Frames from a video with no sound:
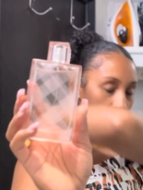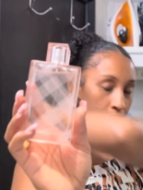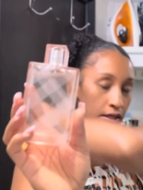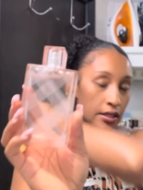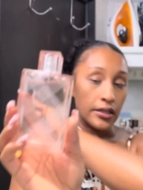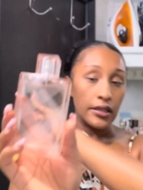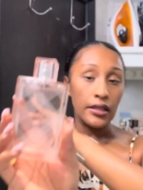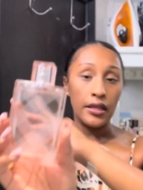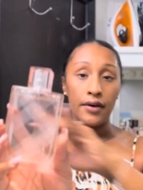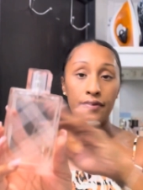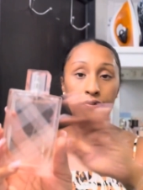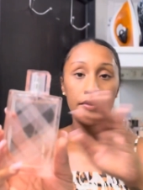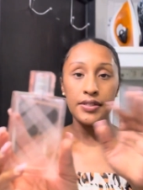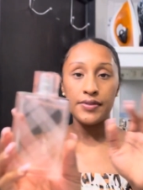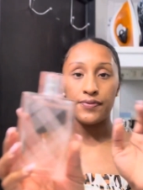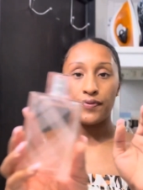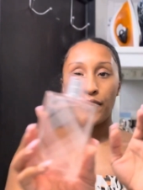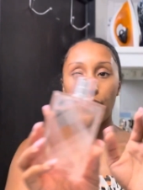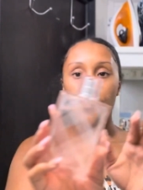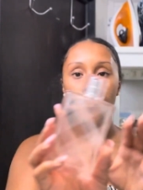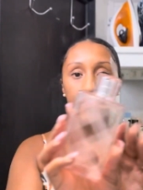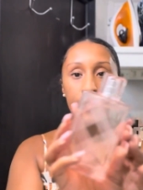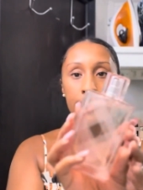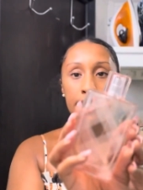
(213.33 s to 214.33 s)
love this
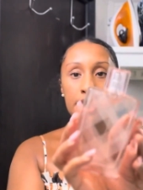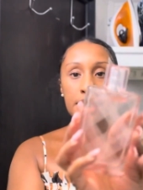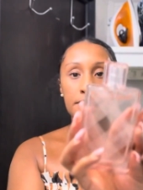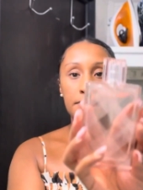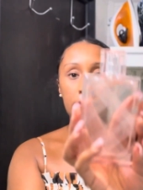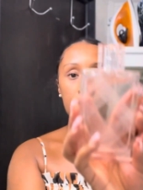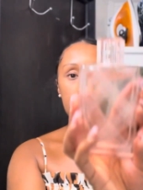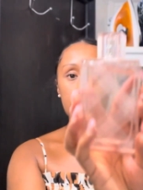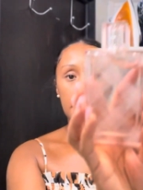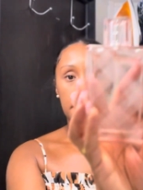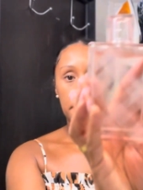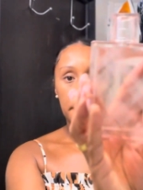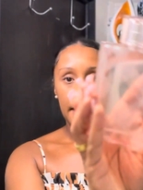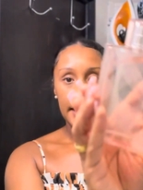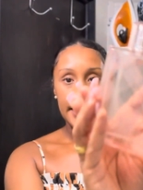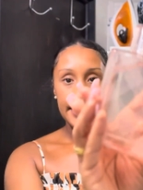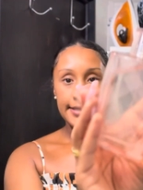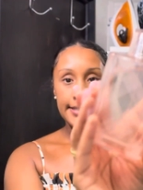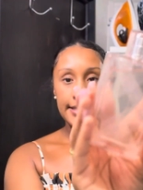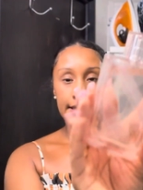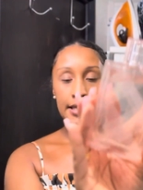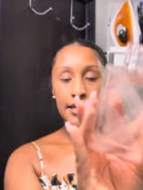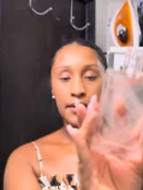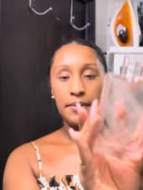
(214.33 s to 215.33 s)
fragrance. Smells
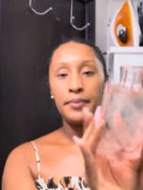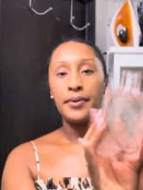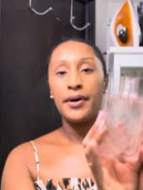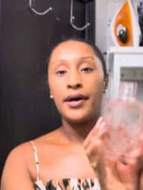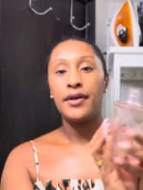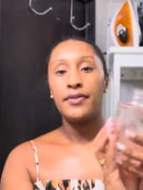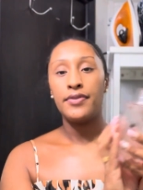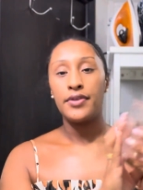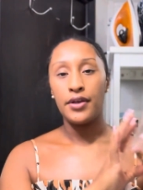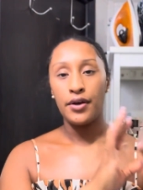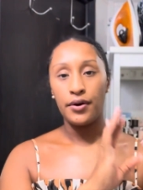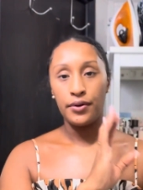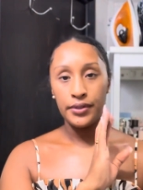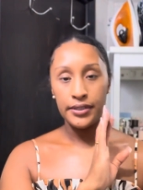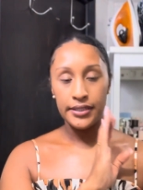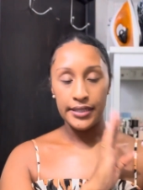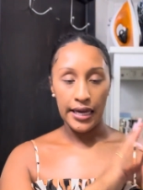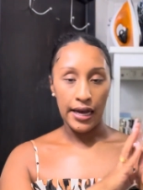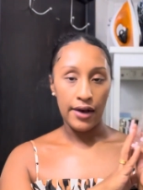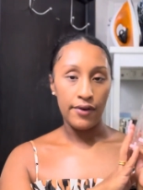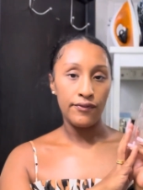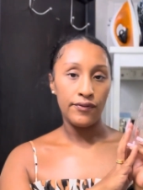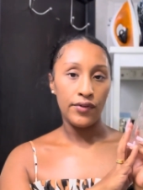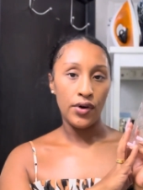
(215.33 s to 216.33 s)
amazing, but the only
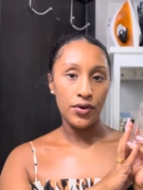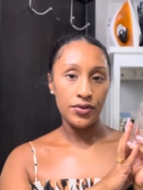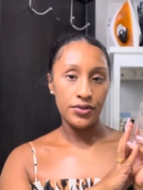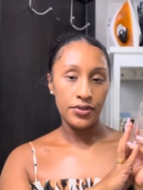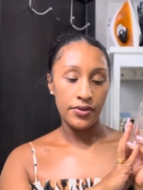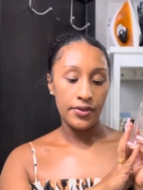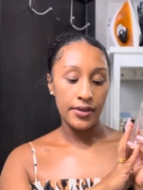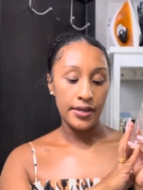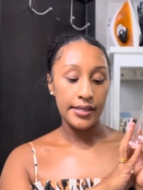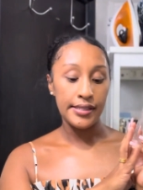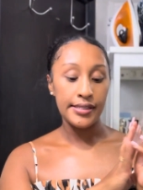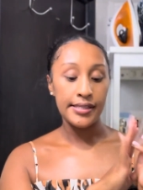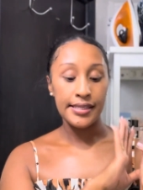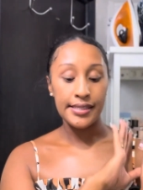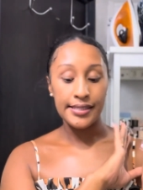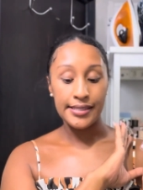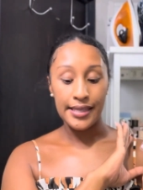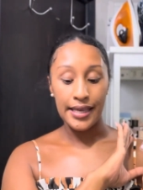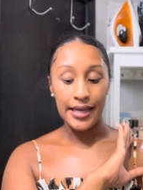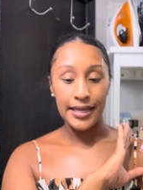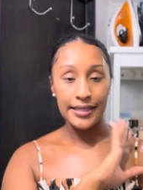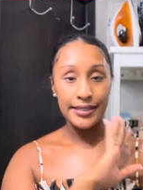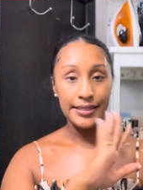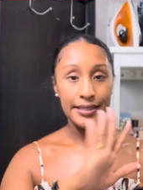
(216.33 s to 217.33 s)
downfall to this is
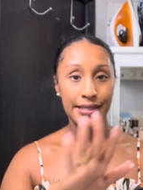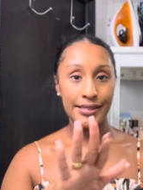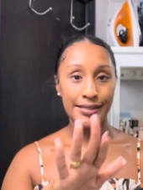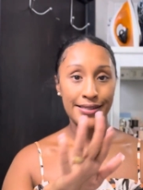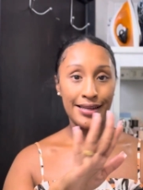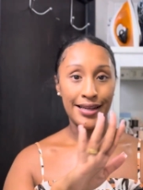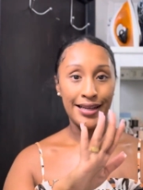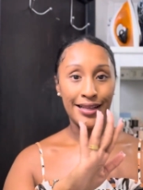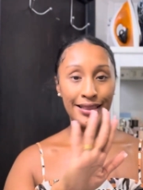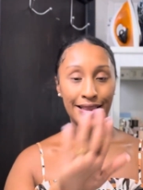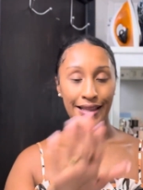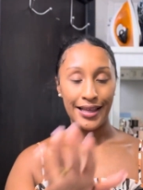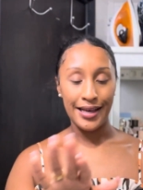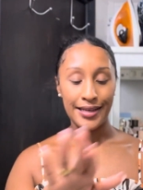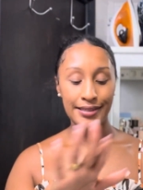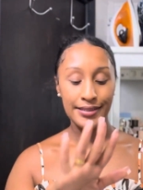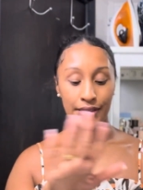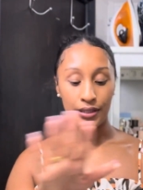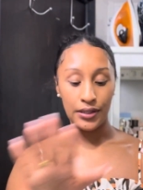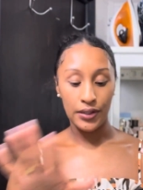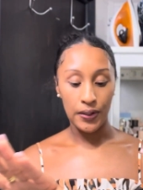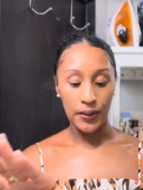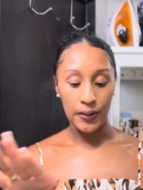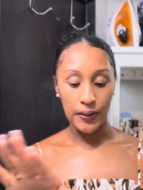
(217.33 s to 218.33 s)
that it does not last
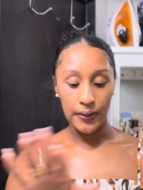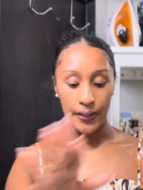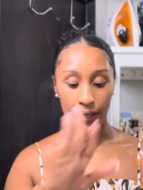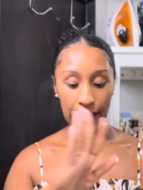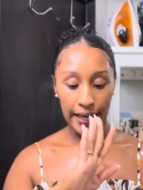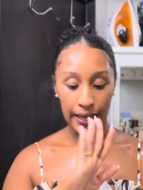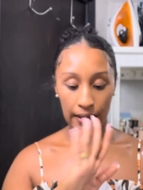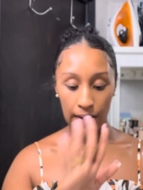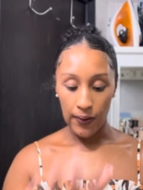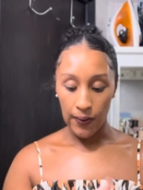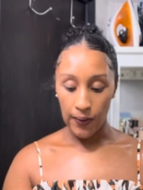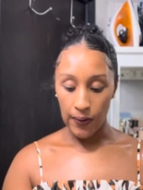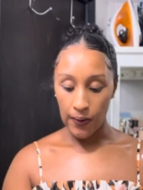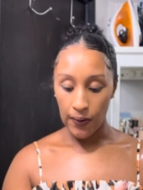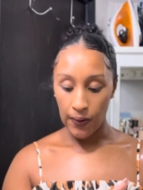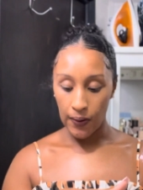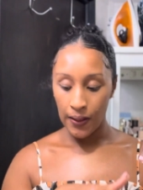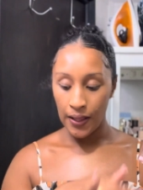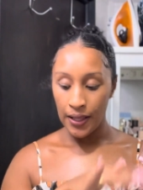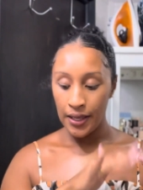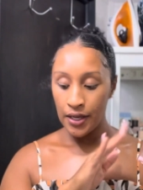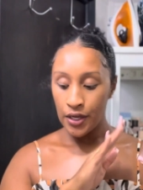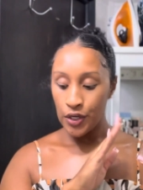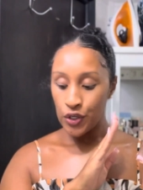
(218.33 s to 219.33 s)
long at all.
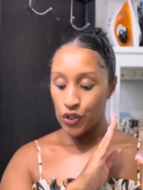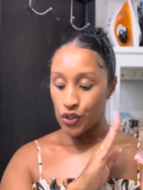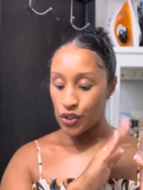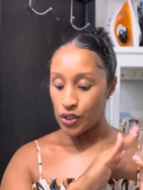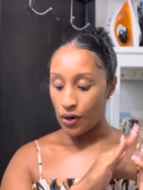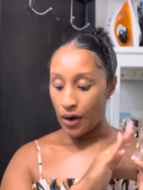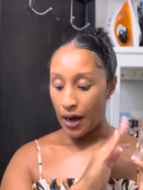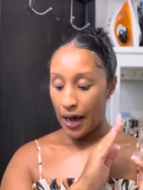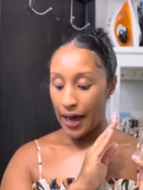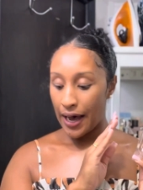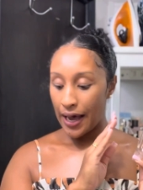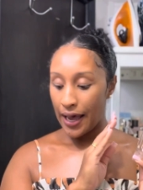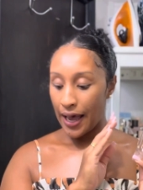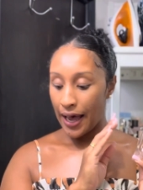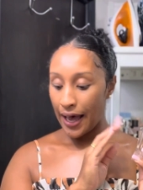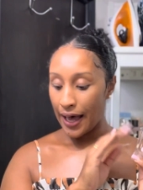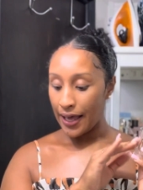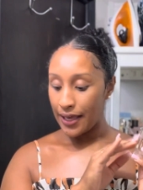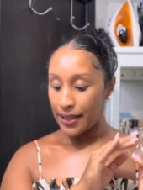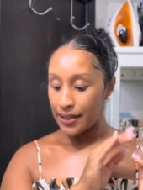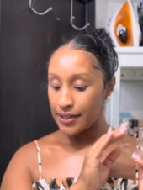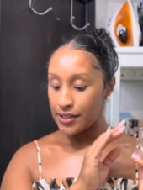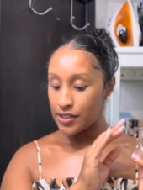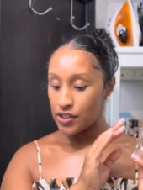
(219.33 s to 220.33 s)
So I
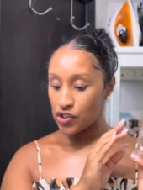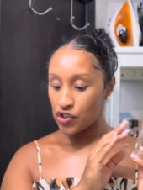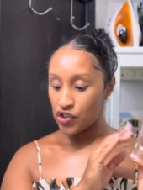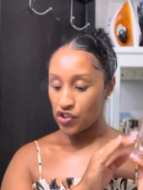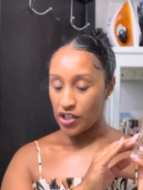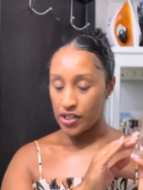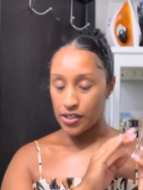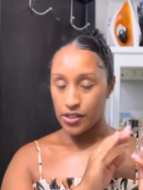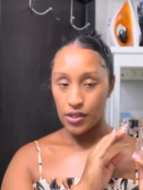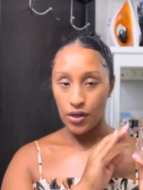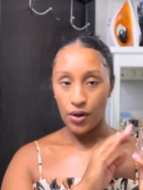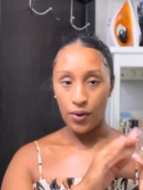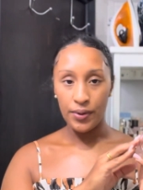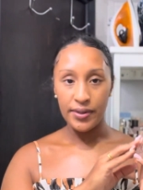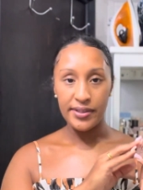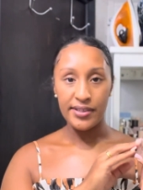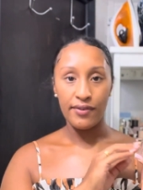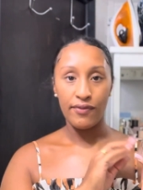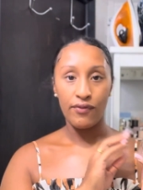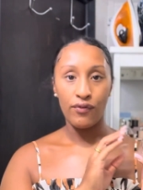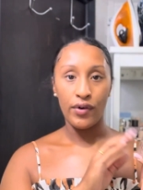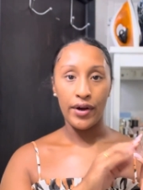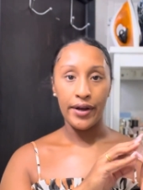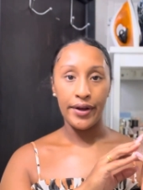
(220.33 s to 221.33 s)
highly suggest going to
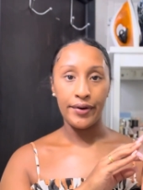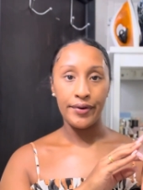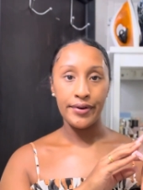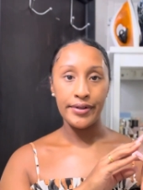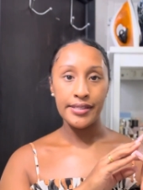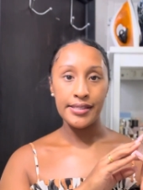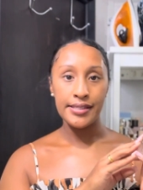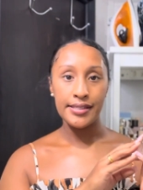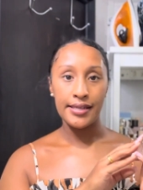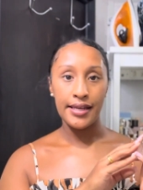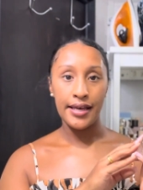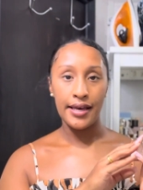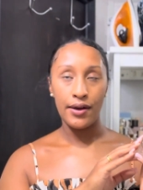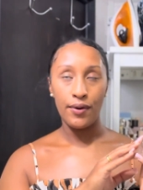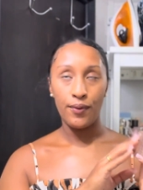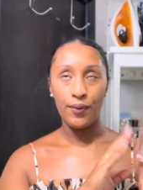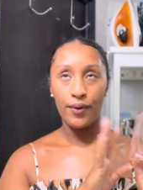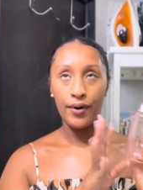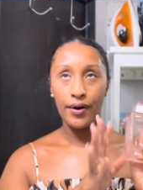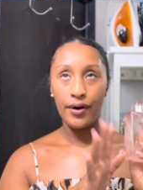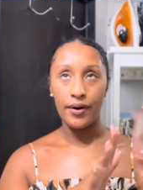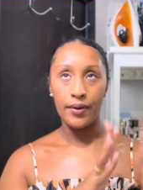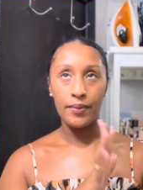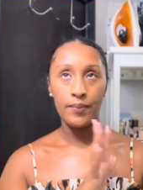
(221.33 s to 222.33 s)
Fragrance Net
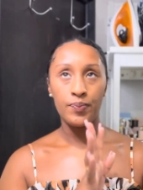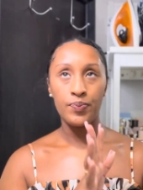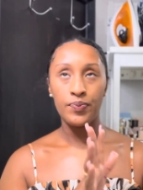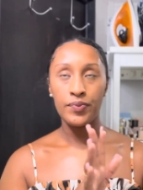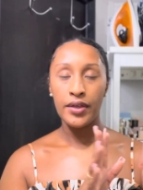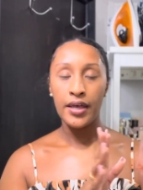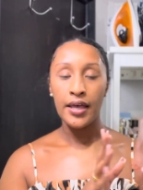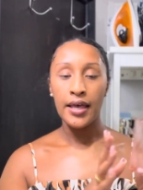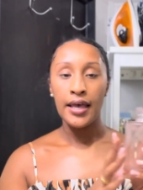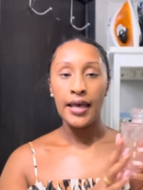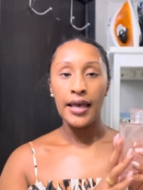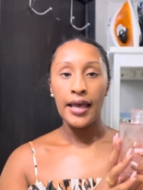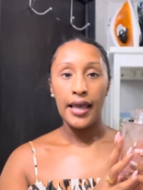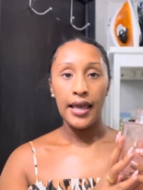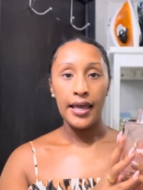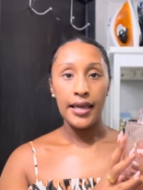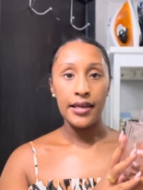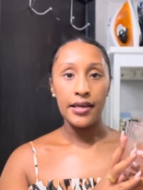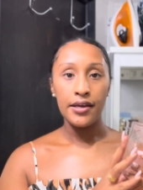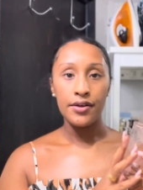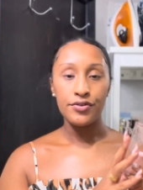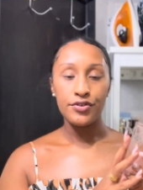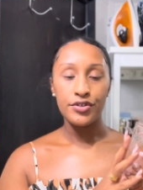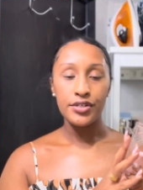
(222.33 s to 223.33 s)
or
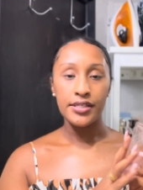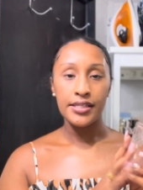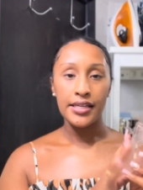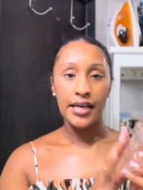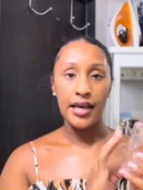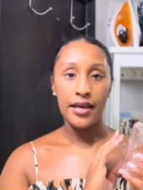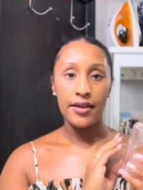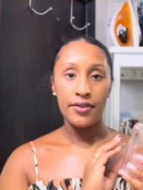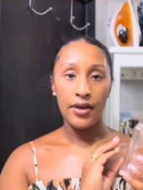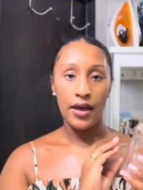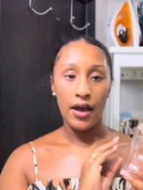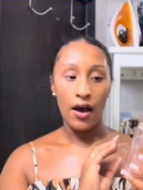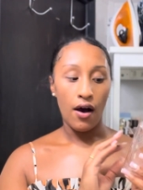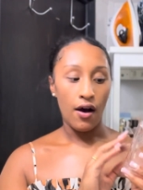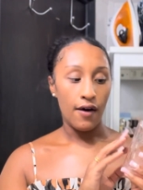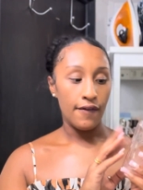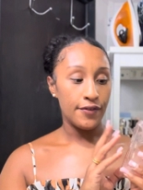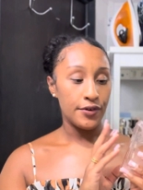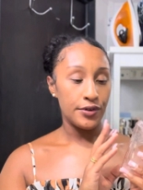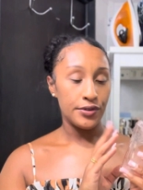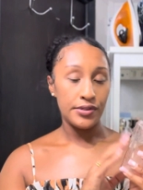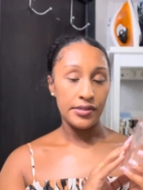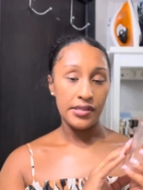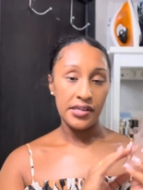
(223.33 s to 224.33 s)
any other site that
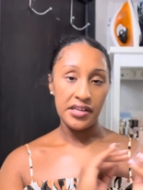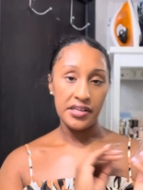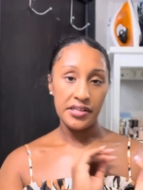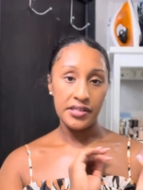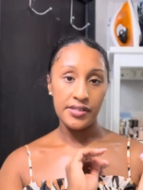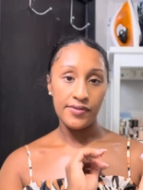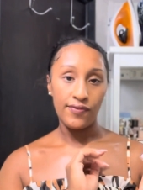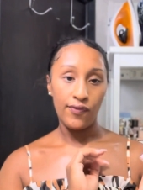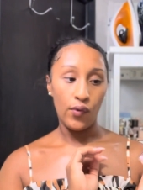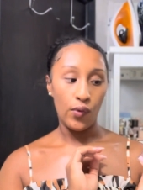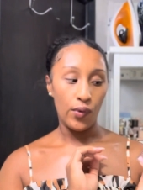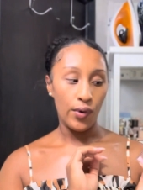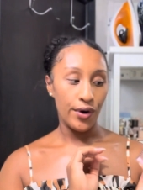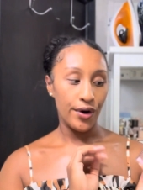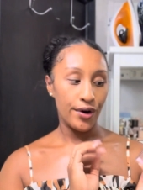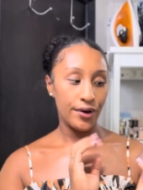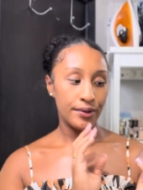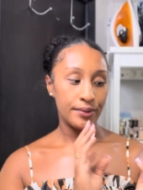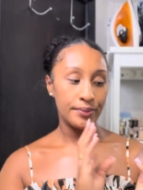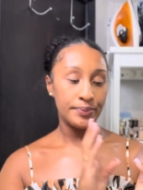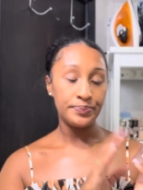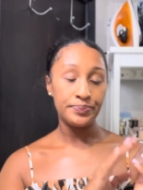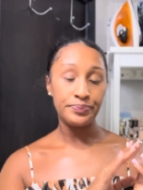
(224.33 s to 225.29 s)
offers this for